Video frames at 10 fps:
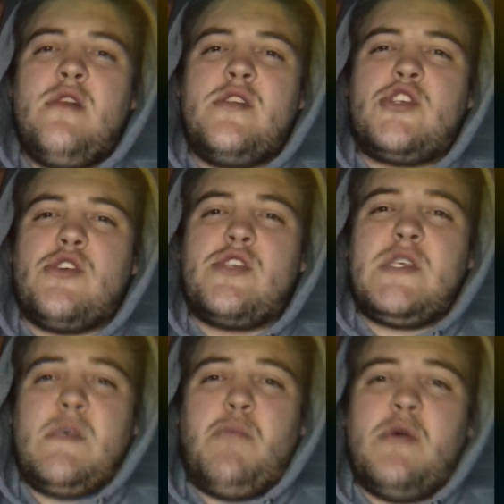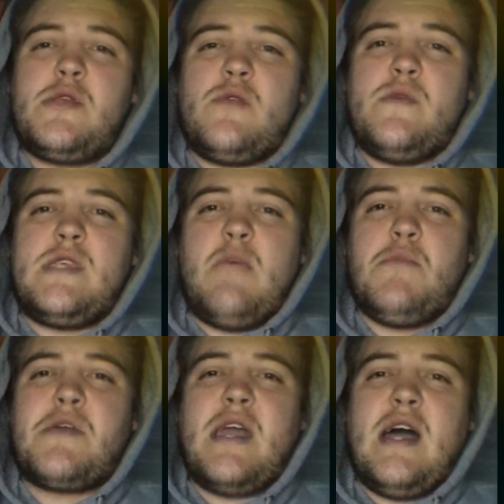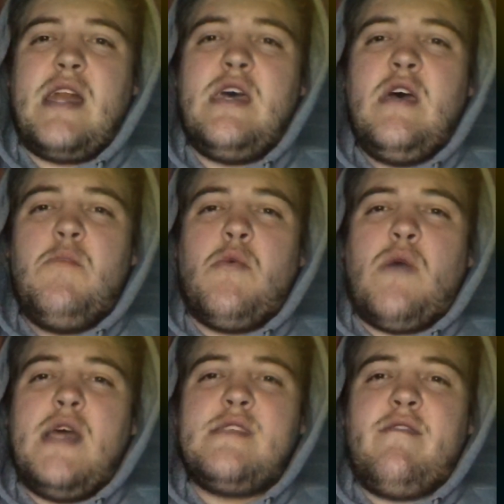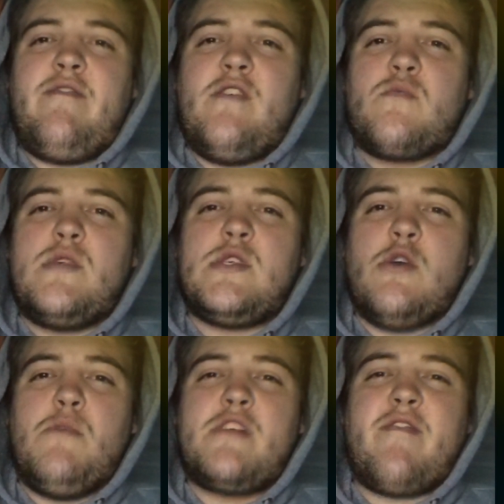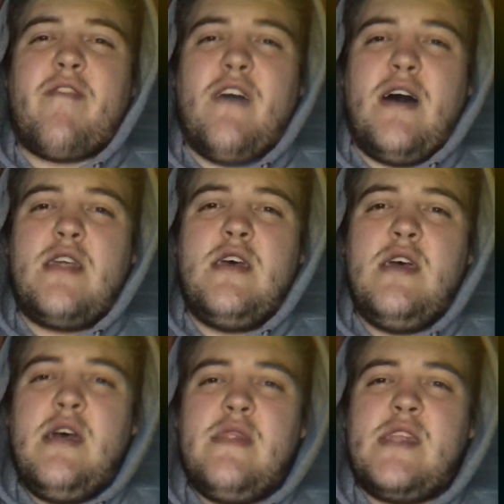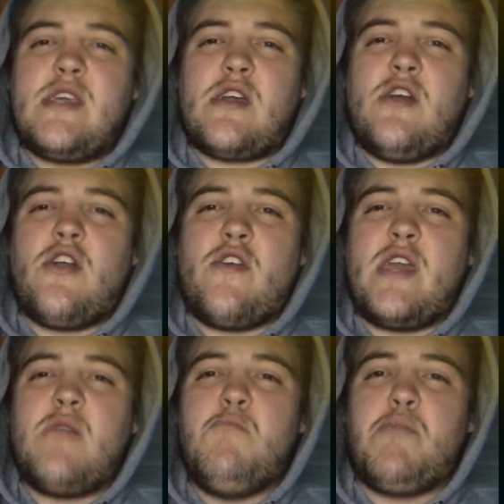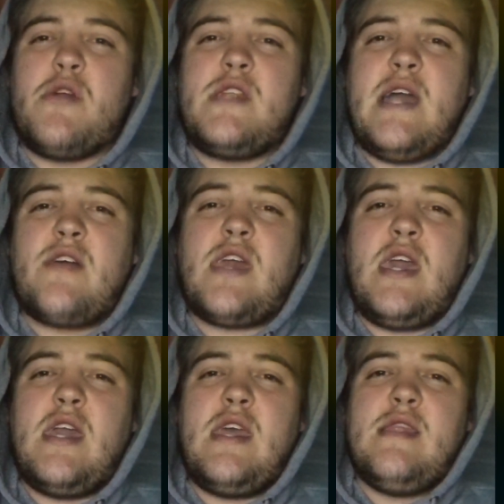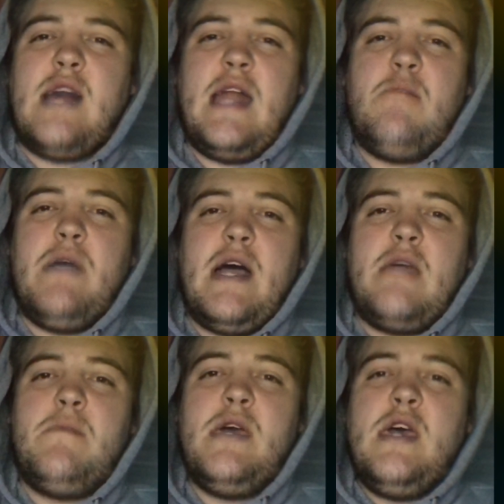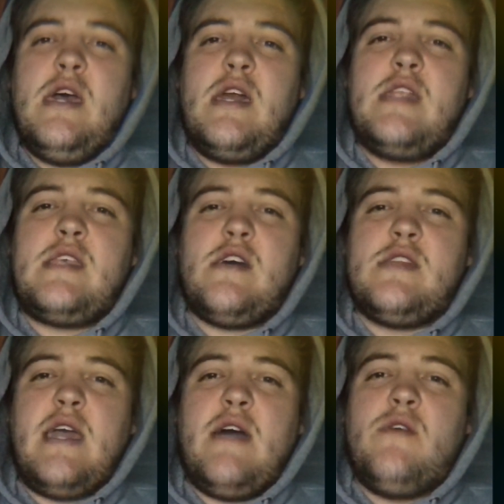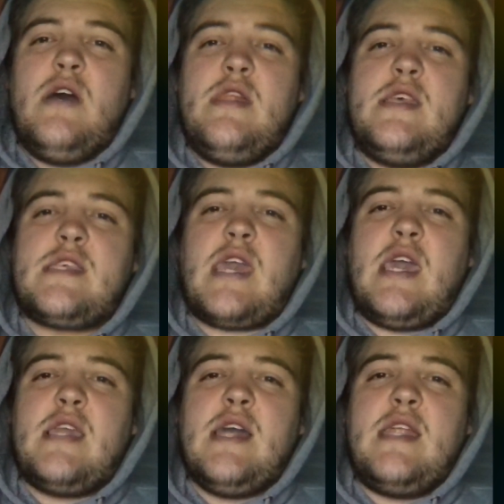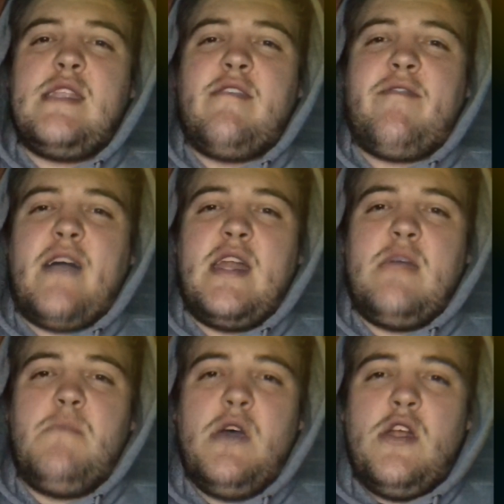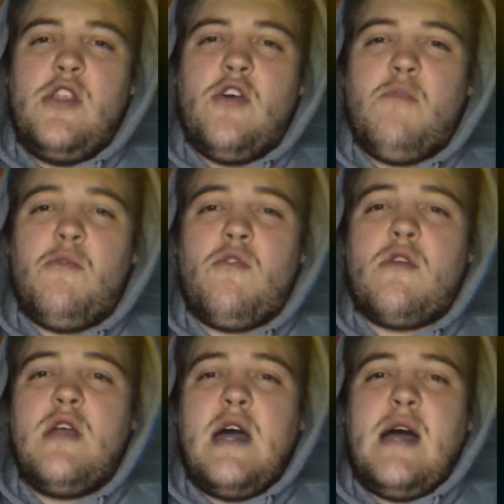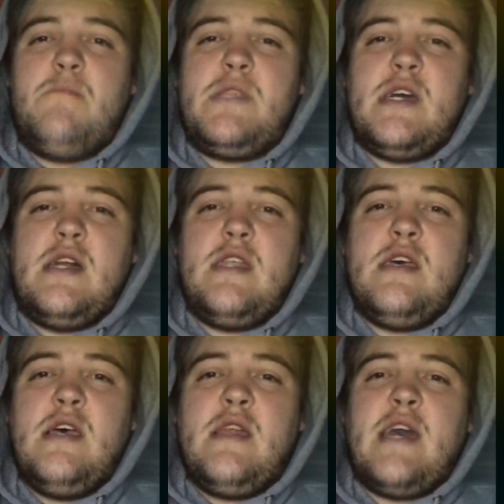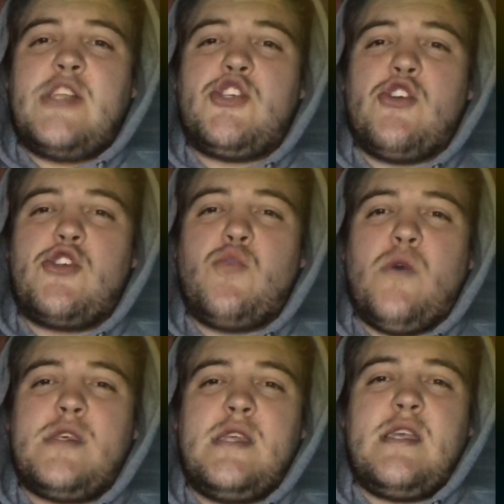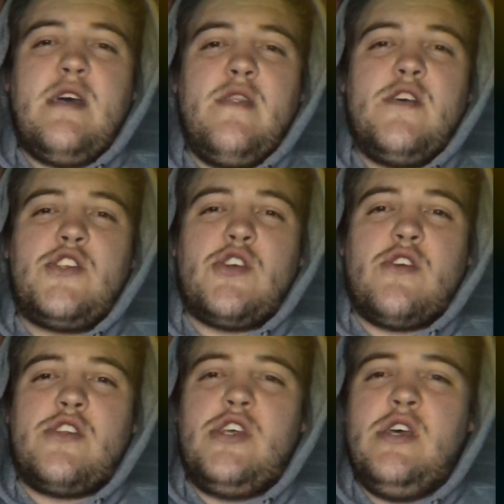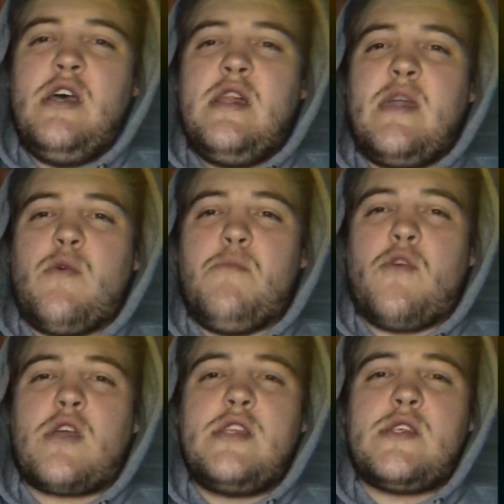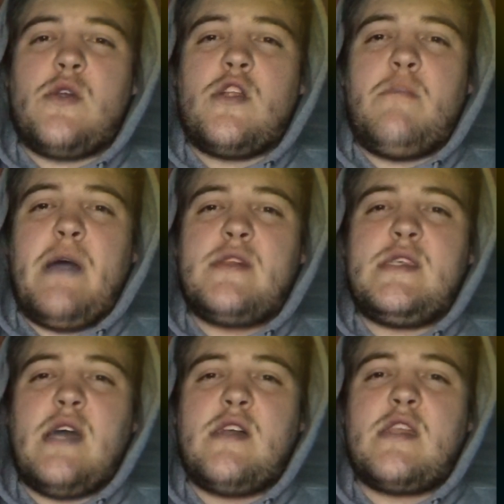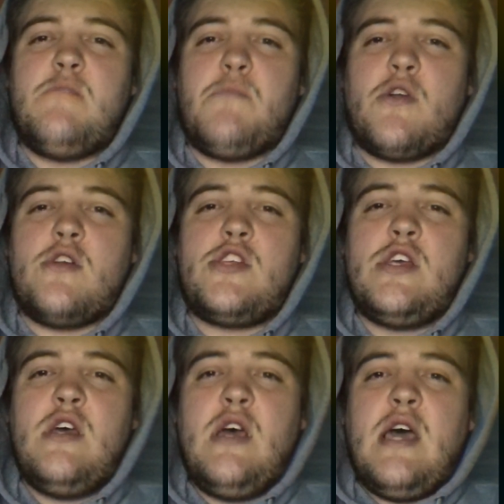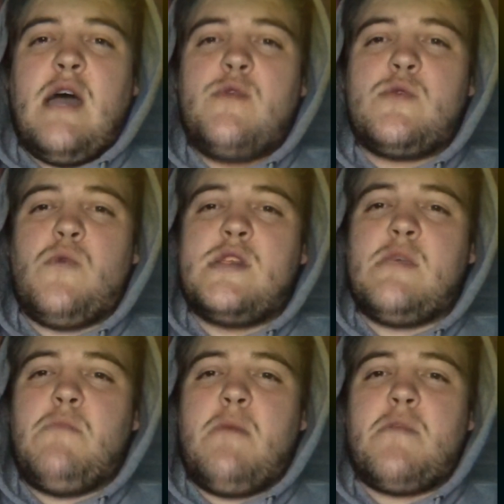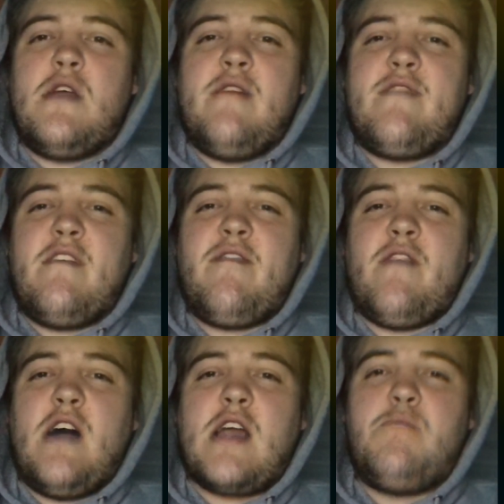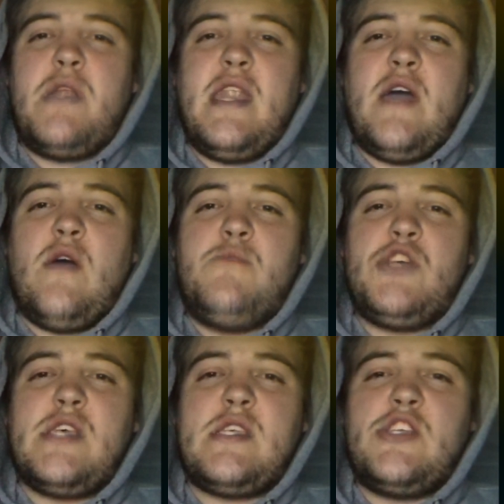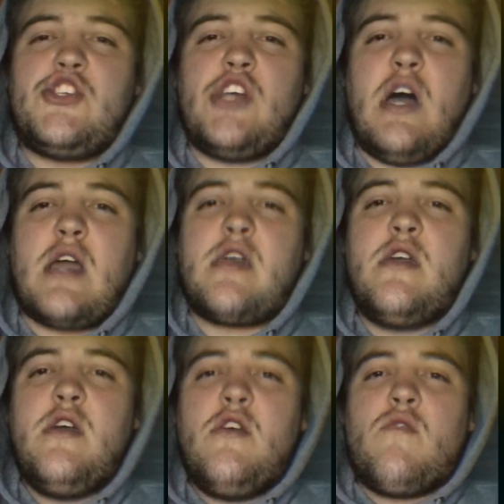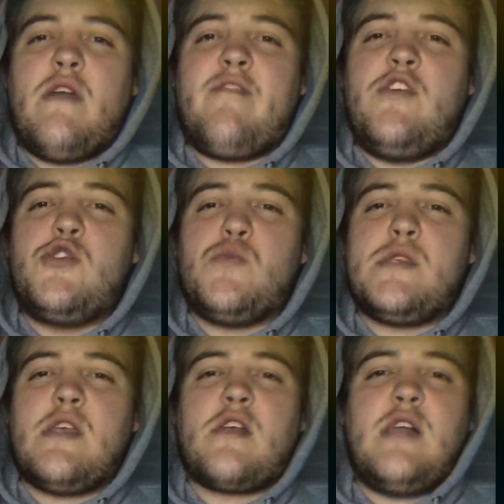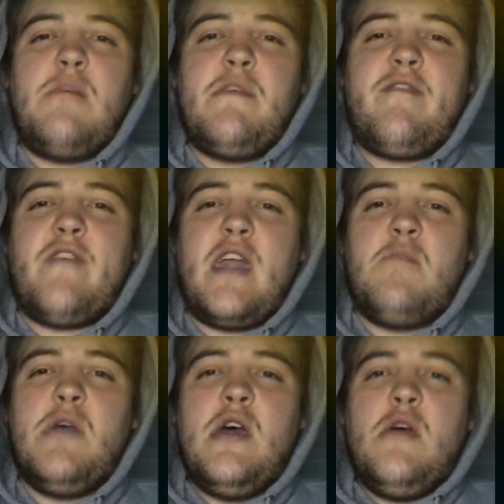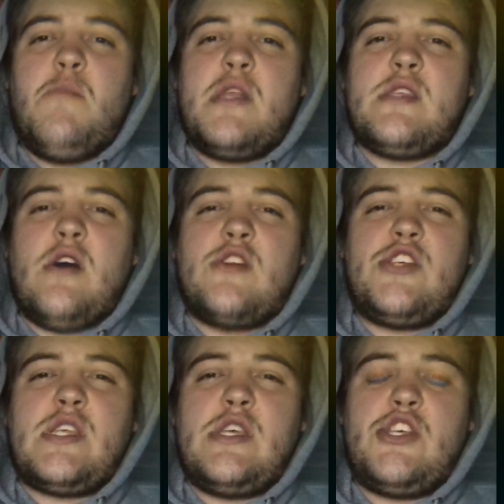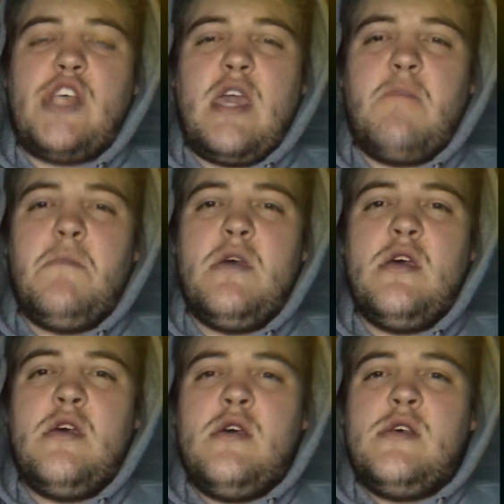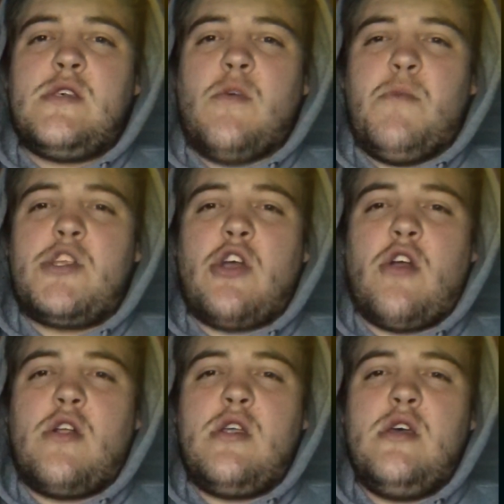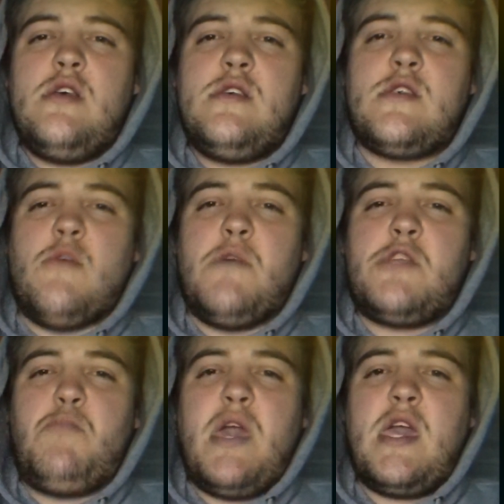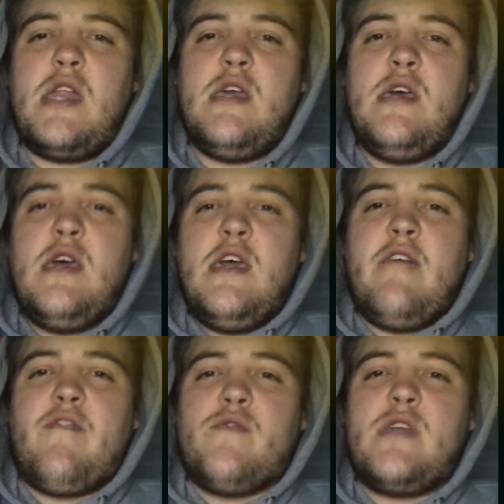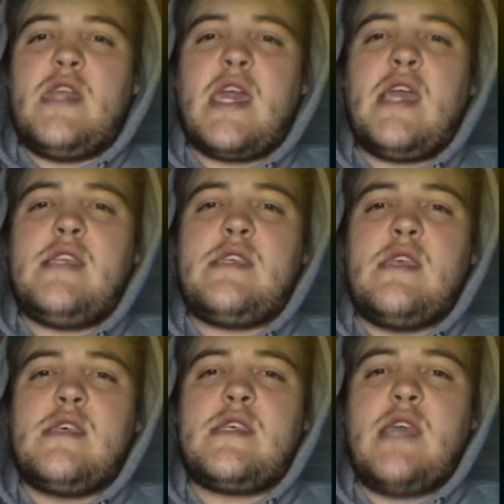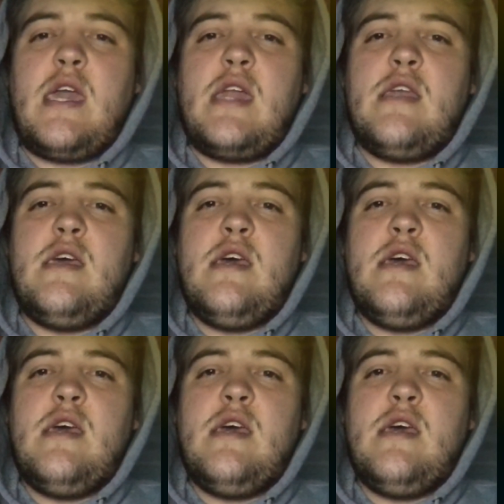The church is supposed to resemble God, but why is it filled with so much fraud? They took a hurting, burnt-out kid and lied about him, and until now, this kid let it define him. No more, I'm done. That church wasn't the church. They were more concerned about selling the merch. I was once a member of their flock, but now I'm just in shock. Refuge was their claim to fame, but it's all just a shame. So much hurt, so much pain. If only they could see the stain.